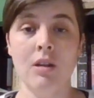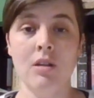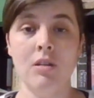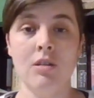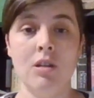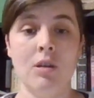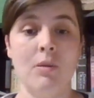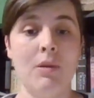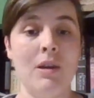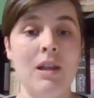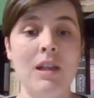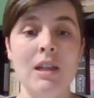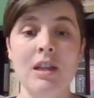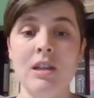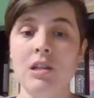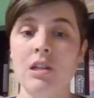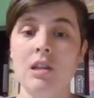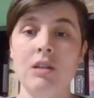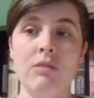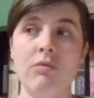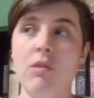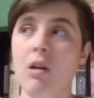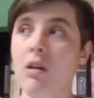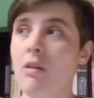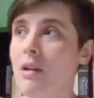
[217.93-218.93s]
So I
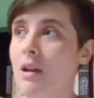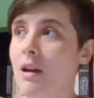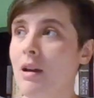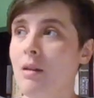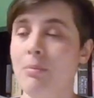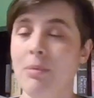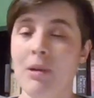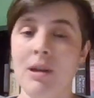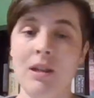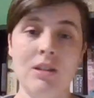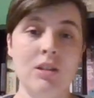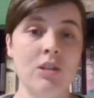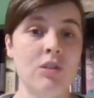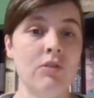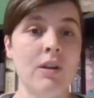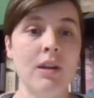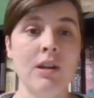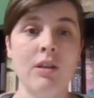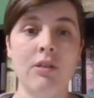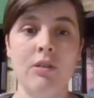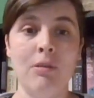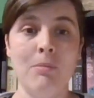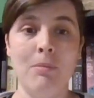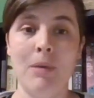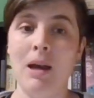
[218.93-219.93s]
literally roll out of bed,
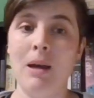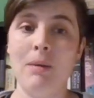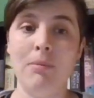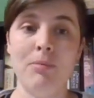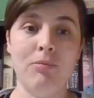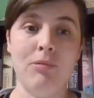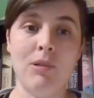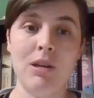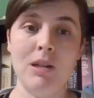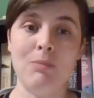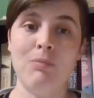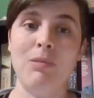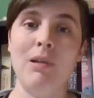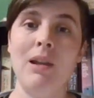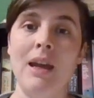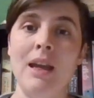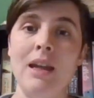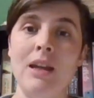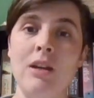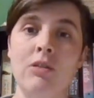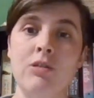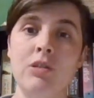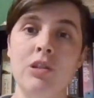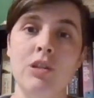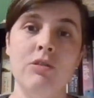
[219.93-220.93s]
straight on the mat, press
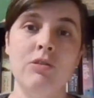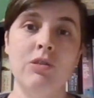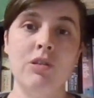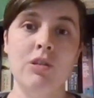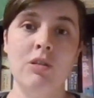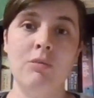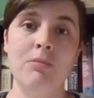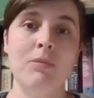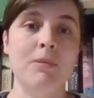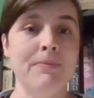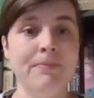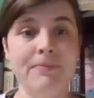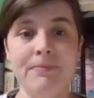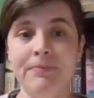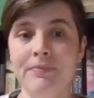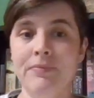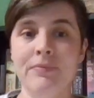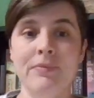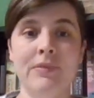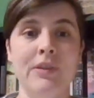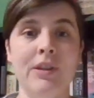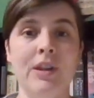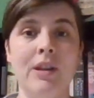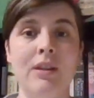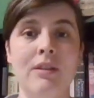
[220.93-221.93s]
play on YouTube.
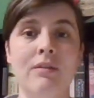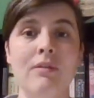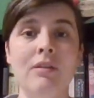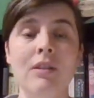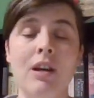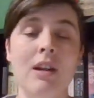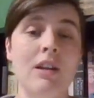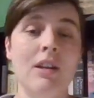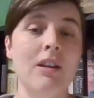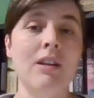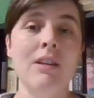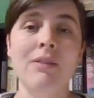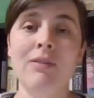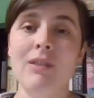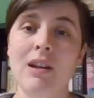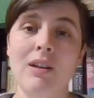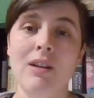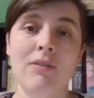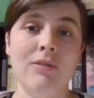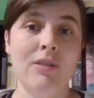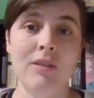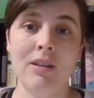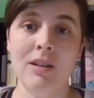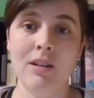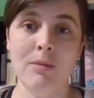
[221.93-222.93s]
Done. I don't even
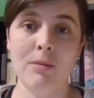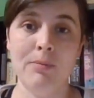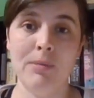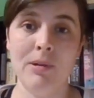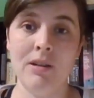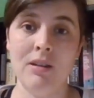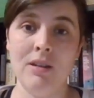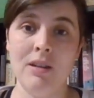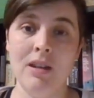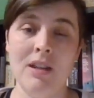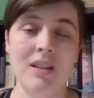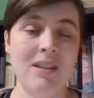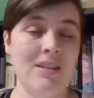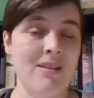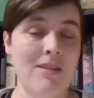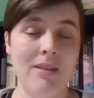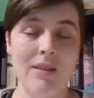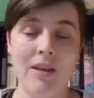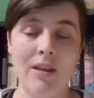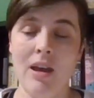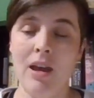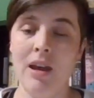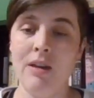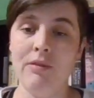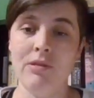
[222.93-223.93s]
have to think about it. It's
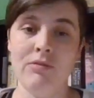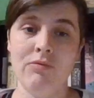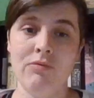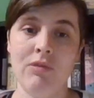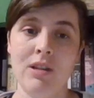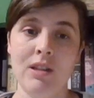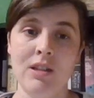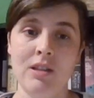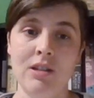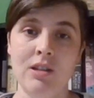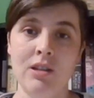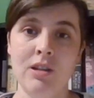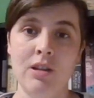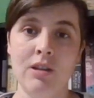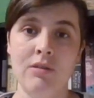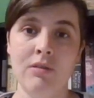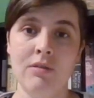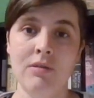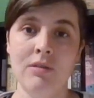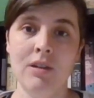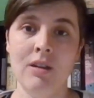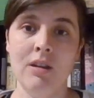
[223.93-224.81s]
there, it's ready to go.